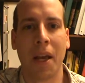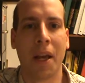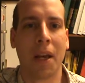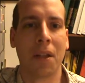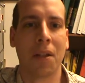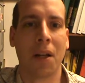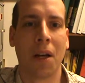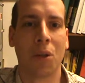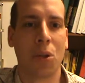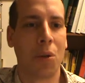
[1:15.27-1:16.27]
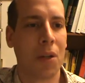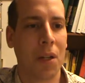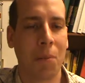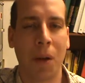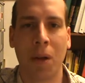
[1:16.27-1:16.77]
And uh, shoot an
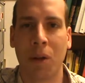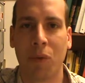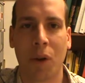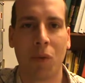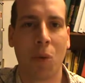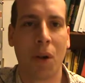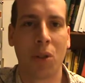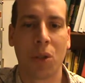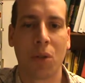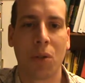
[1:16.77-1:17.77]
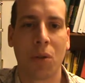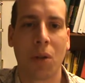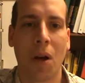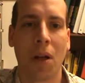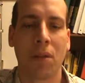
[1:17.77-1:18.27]
email if you have questions or
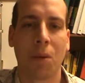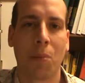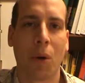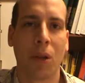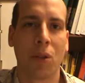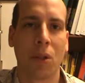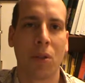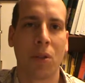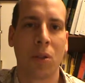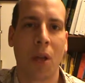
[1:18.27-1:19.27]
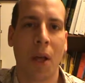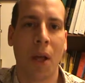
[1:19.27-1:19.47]
thoughts, impressions.